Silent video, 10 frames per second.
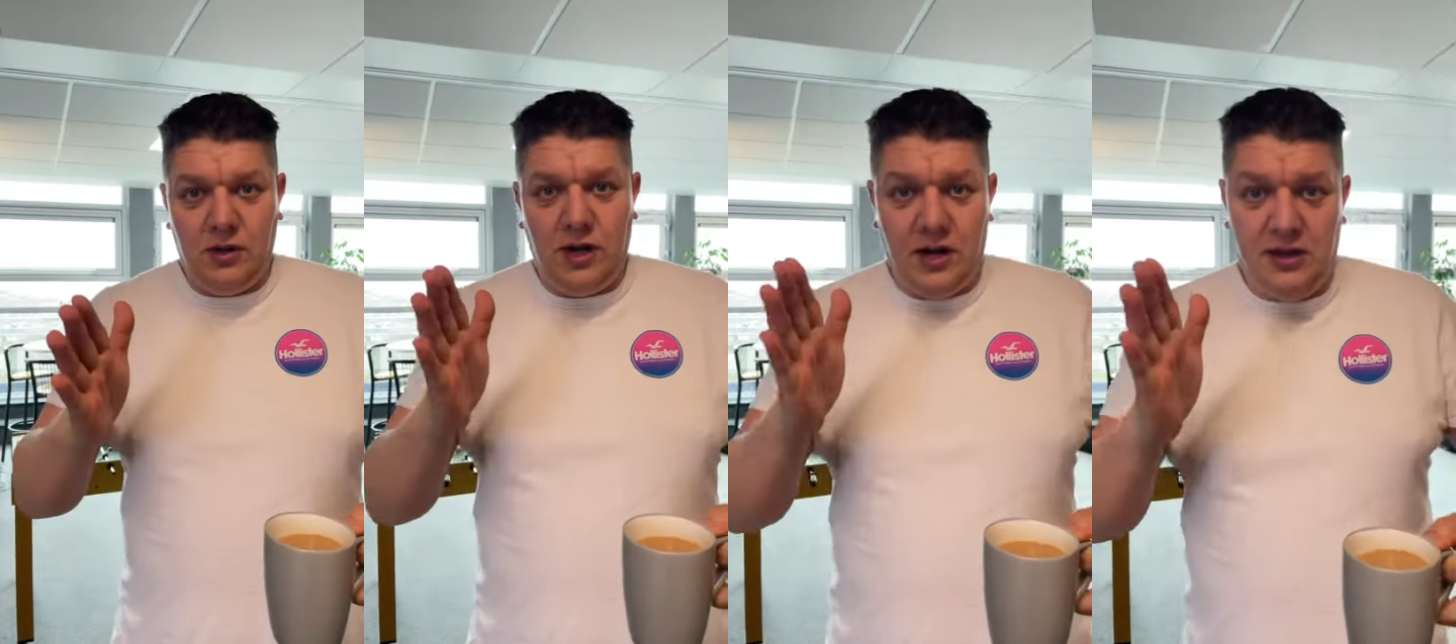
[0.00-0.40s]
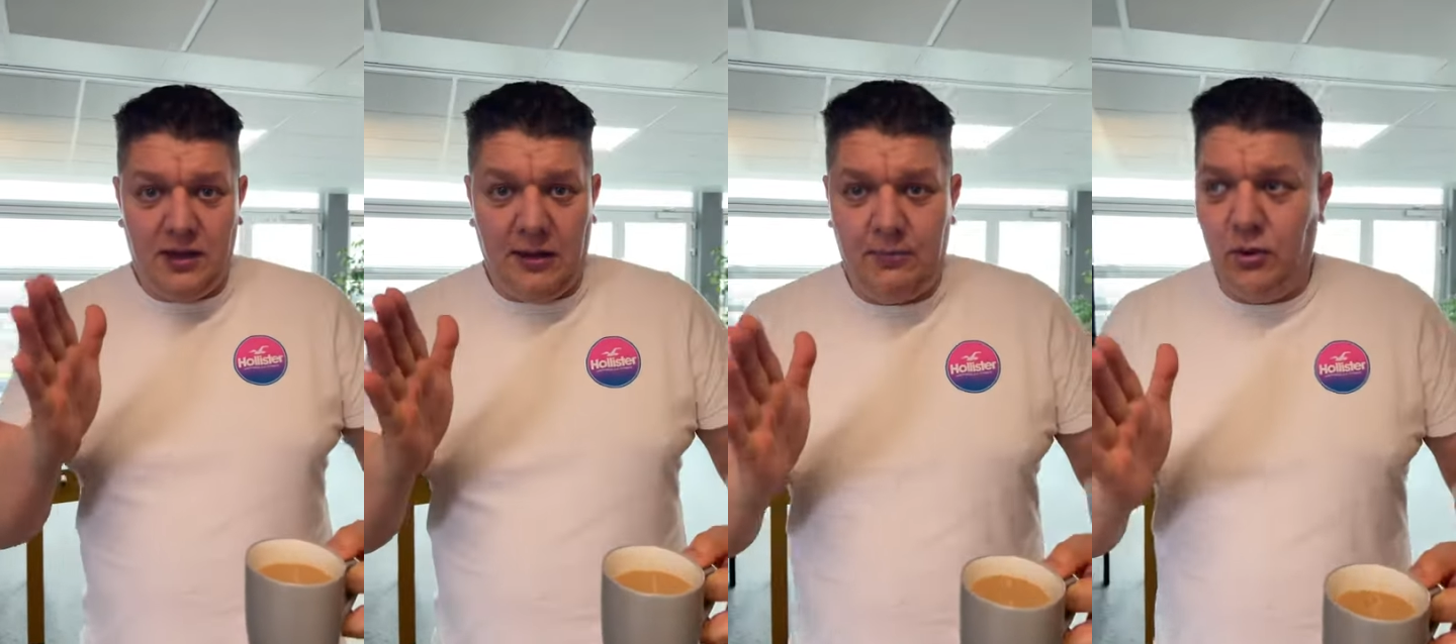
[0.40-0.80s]
And at
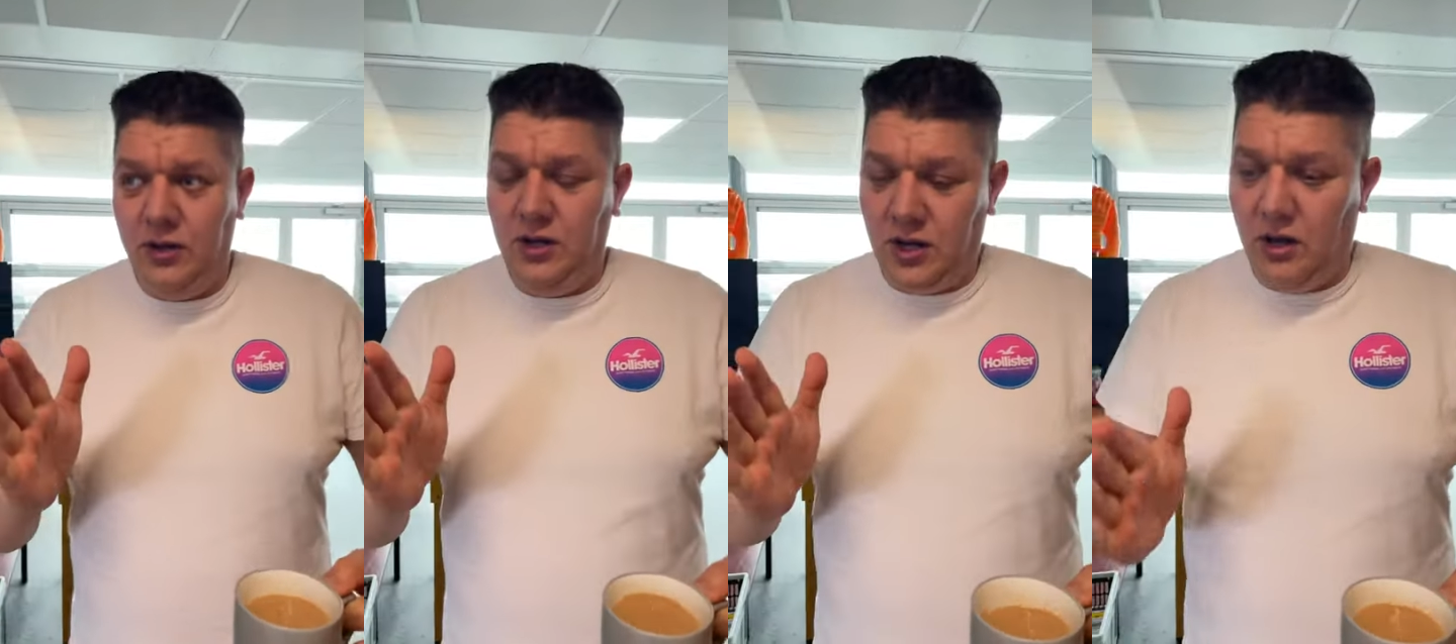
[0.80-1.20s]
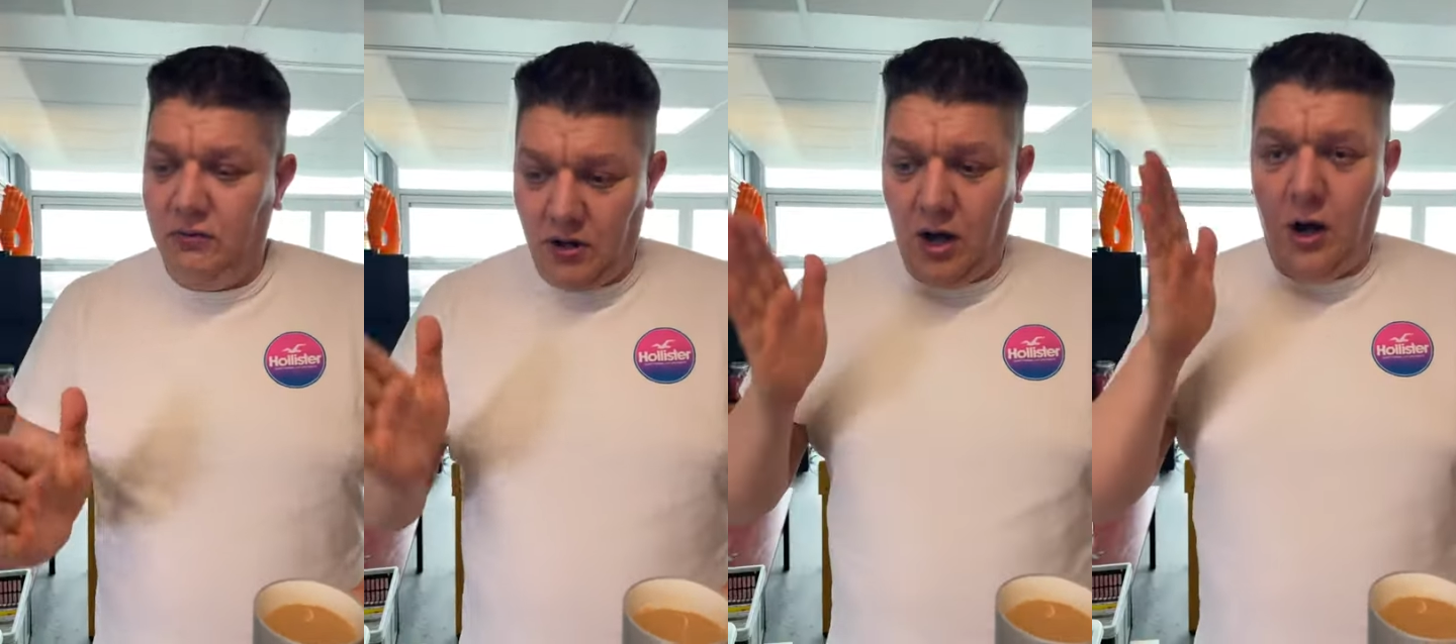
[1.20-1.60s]
that point, you go,
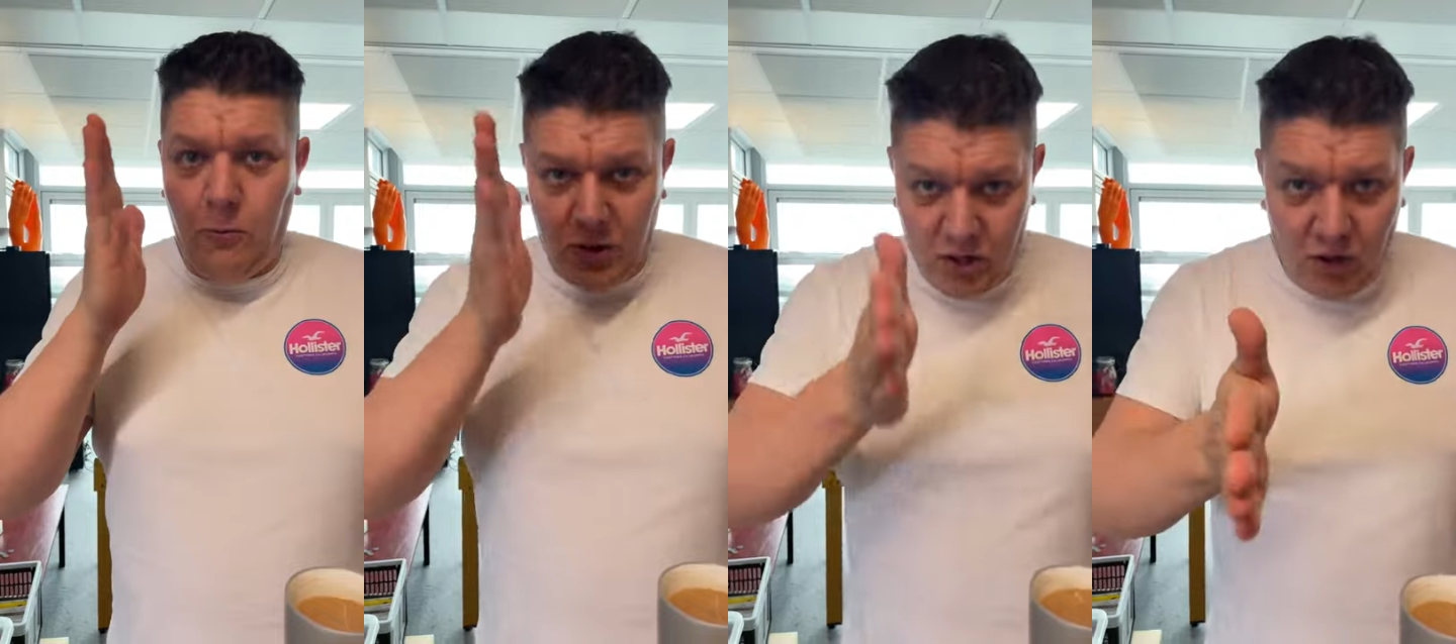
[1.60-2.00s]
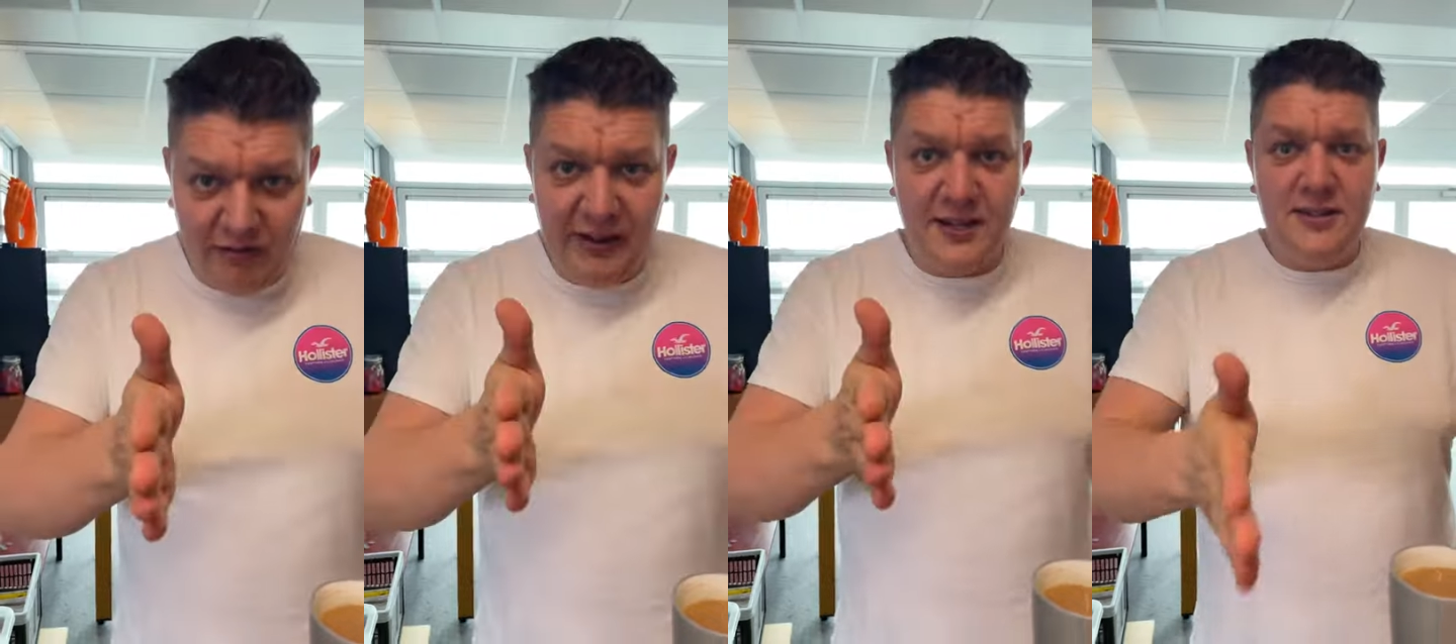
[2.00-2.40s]
I want an
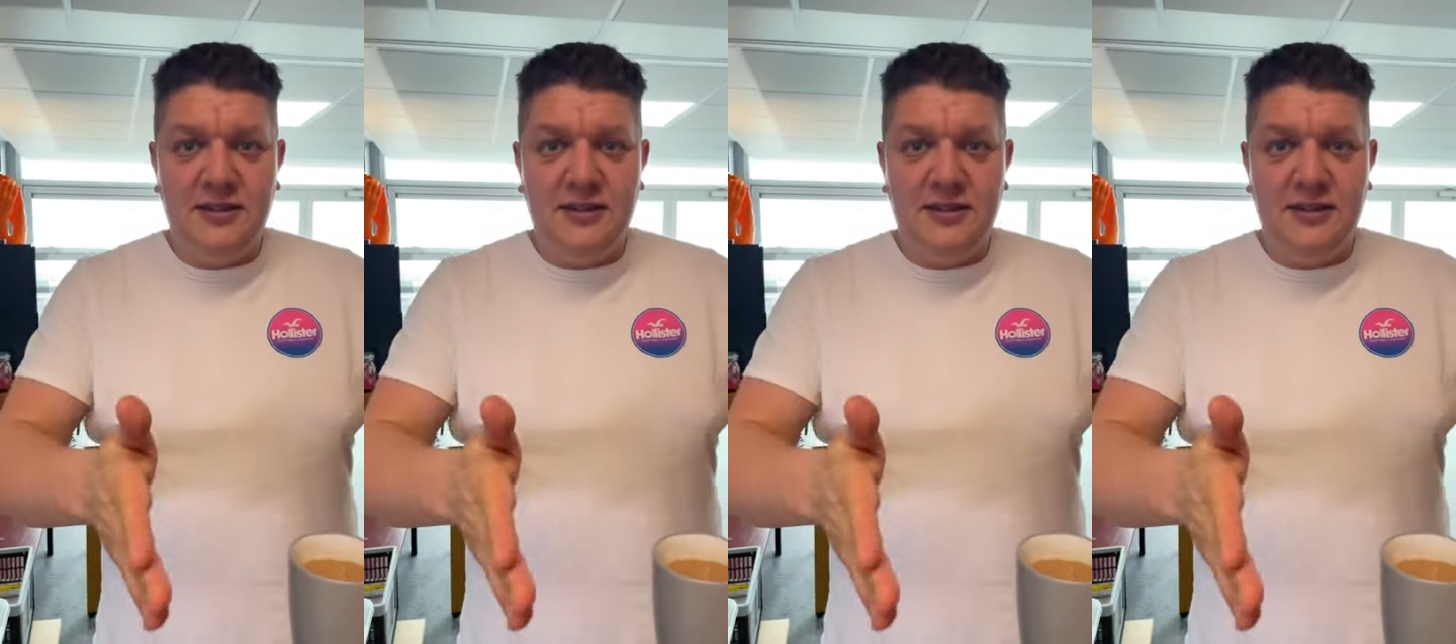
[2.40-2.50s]
office.